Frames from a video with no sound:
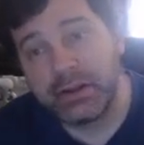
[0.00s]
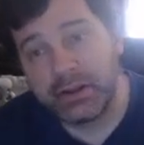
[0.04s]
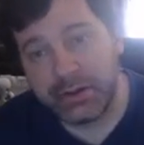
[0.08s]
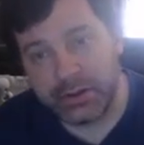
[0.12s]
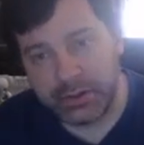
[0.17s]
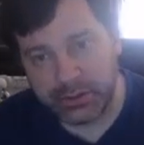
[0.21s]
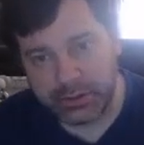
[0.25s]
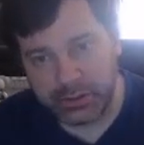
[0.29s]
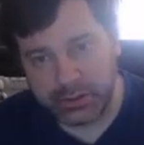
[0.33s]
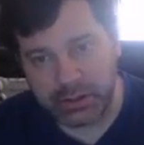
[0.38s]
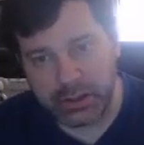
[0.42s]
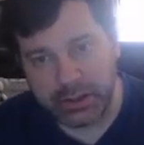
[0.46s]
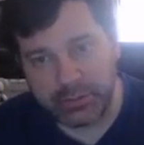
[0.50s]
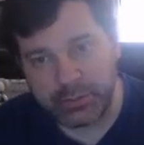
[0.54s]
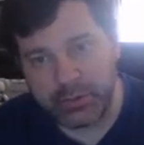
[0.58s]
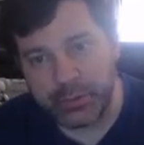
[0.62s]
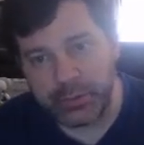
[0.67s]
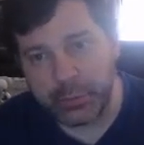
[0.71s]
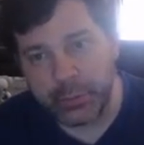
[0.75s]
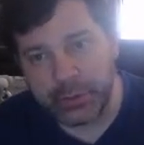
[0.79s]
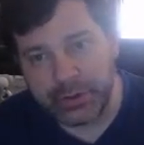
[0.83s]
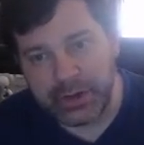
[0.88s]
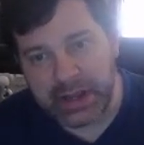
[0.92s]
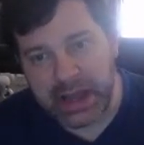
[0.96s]
So they're going to print
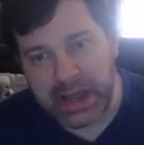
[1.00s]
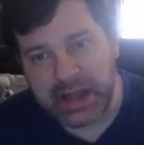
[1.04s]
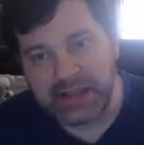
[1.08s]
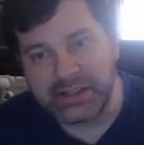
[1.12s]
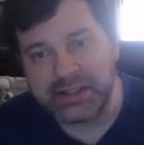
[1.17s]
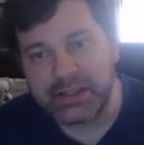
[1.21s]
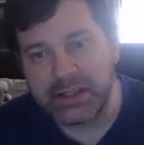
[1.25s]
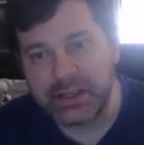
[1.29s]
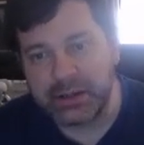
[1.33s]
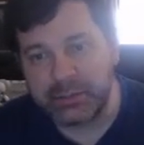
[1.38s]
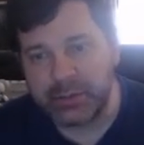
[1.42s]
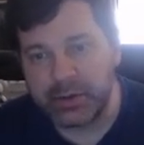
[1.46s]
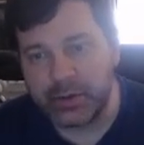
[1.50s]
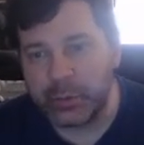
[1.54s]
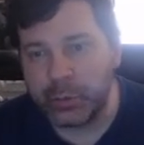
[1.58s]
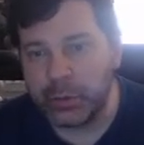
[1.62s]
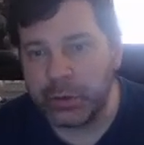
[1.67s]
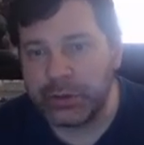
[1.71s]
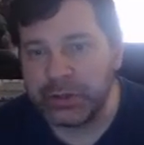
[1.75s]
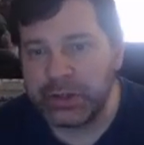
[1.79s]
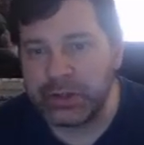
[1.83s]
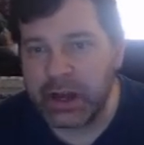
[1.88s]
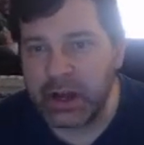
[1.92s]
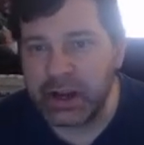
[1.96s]
more cats, they're going to print more
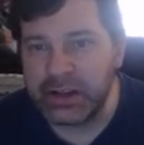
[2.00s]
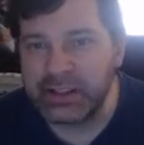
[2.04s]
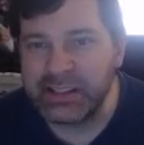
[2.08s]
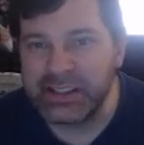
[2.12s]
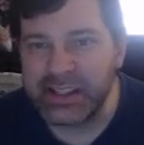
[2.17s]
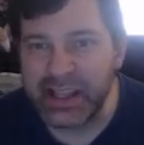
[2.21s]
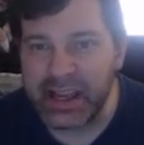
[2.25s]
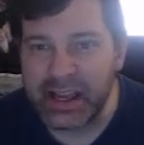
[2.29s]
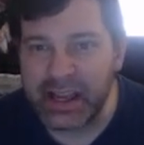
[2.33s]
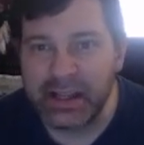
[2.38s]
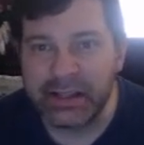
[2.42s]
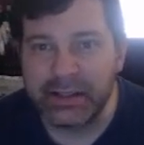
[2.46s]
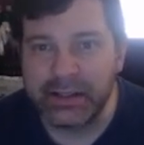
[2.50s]
dogs, and